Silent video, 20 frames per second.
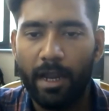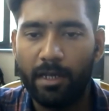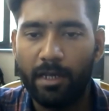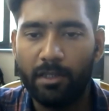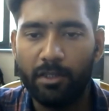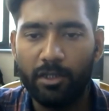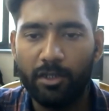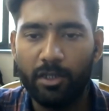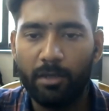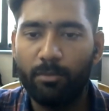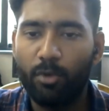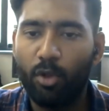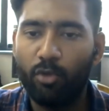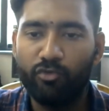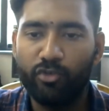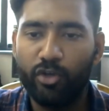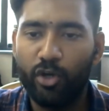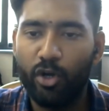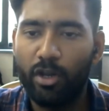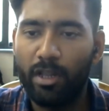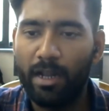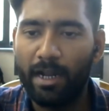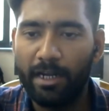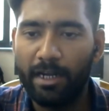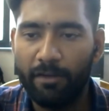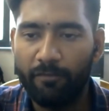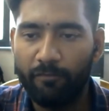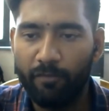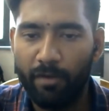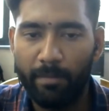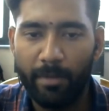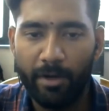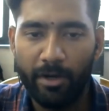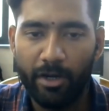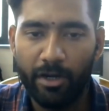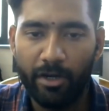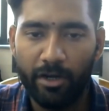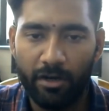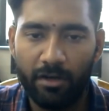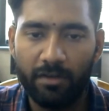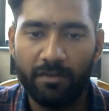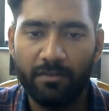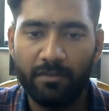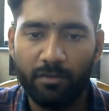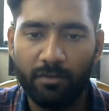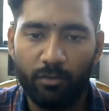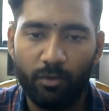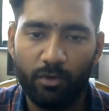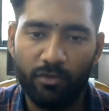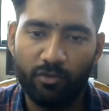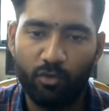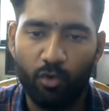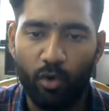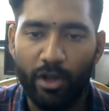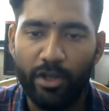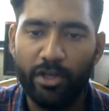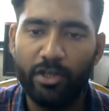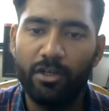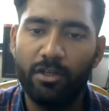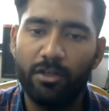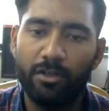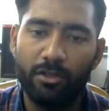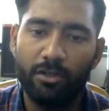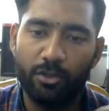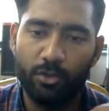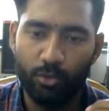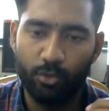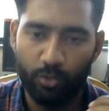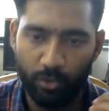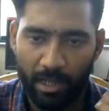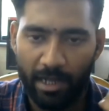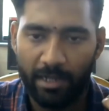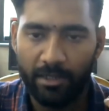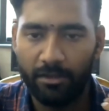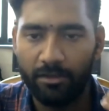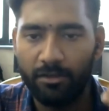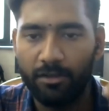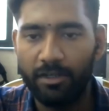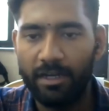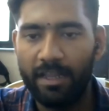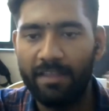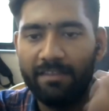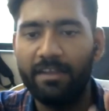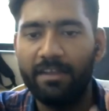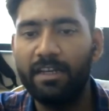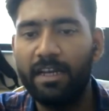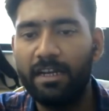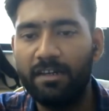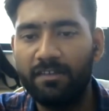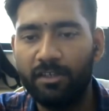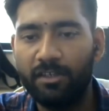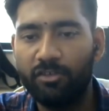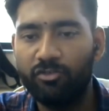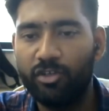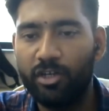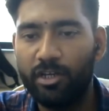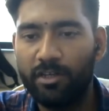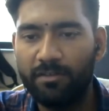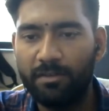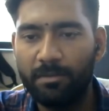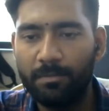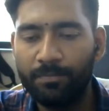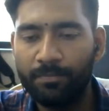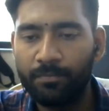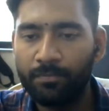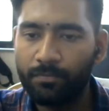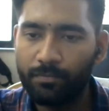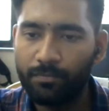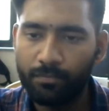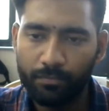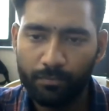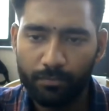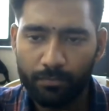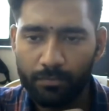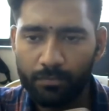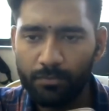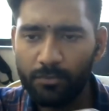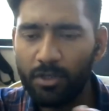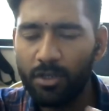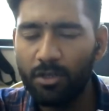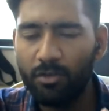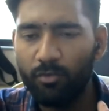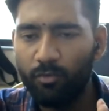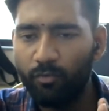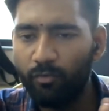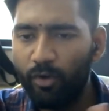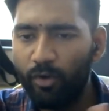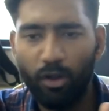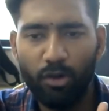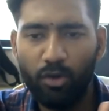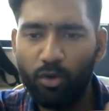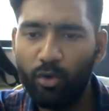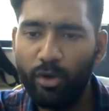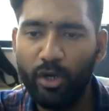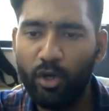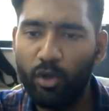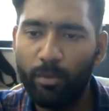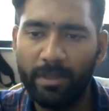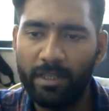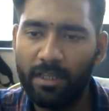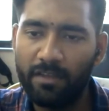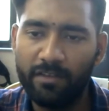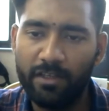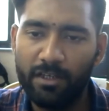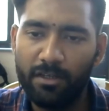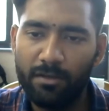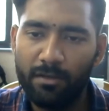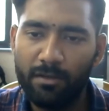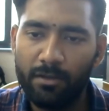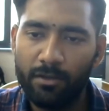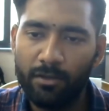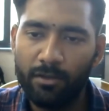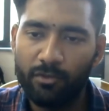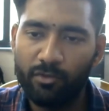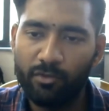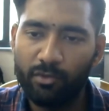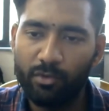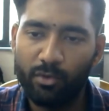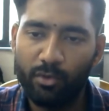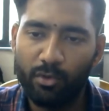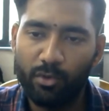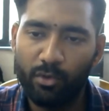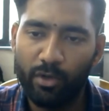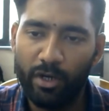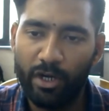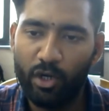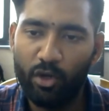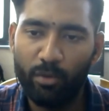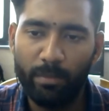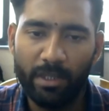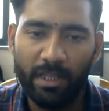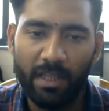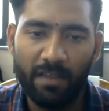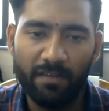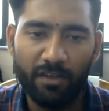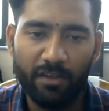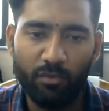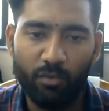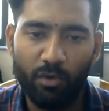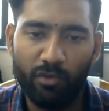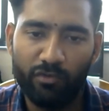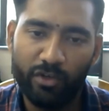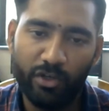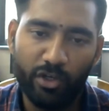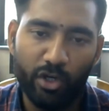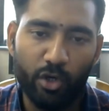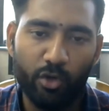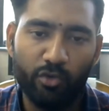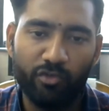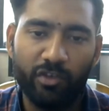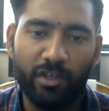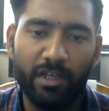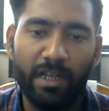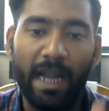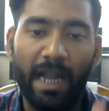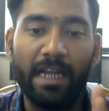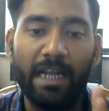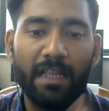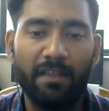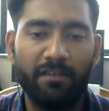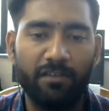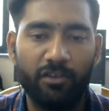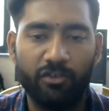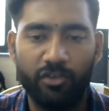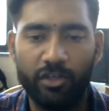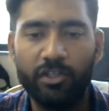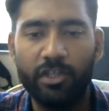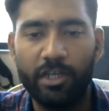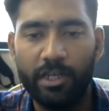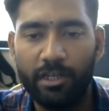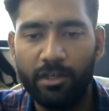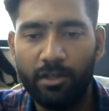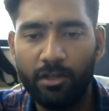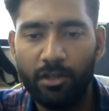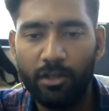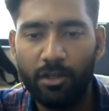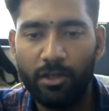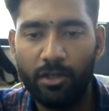and the term non-steroidal anti-inflammatory drugs was coined to that uh, designate such drugs. We all know indomethacin. So indomethacin was introduced in 1963.